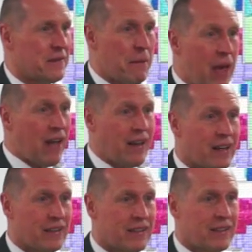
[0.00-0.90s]
Amen?
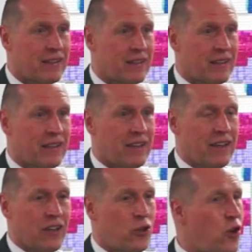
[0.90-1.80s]

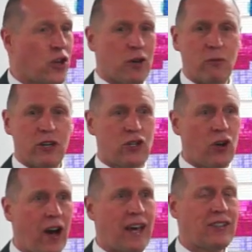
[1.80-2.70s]
You can
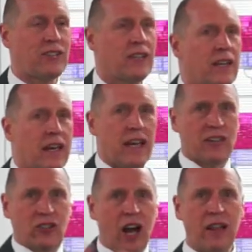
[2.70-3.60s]
rejoice,
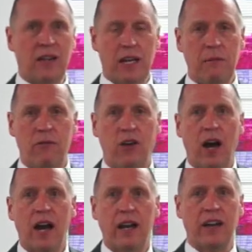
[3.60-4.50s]
exalt the name of
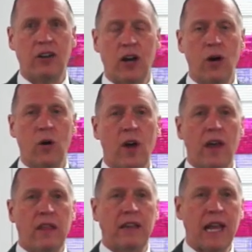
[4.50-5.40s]
God, and know
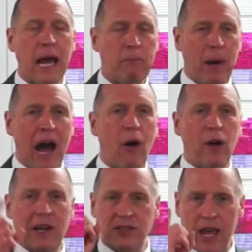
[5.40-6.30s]
that that power
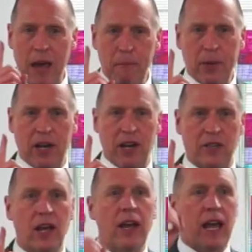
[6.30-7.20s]
is
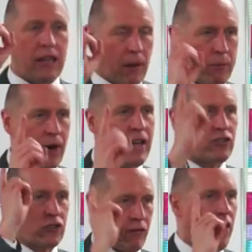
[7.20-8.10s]
impotent in the
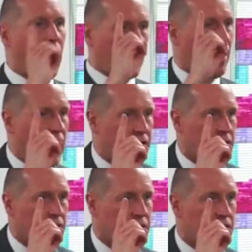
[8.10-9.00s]
presence of our God.
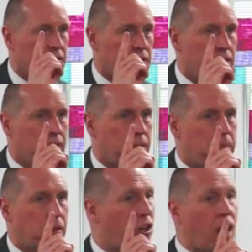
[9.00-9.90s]

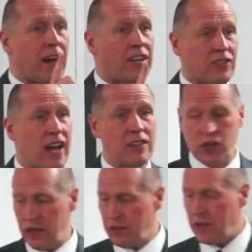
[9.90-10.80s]
God has not
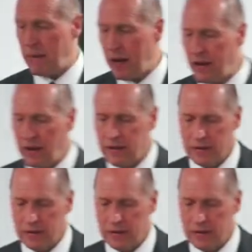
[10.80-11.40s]
changed. Amen?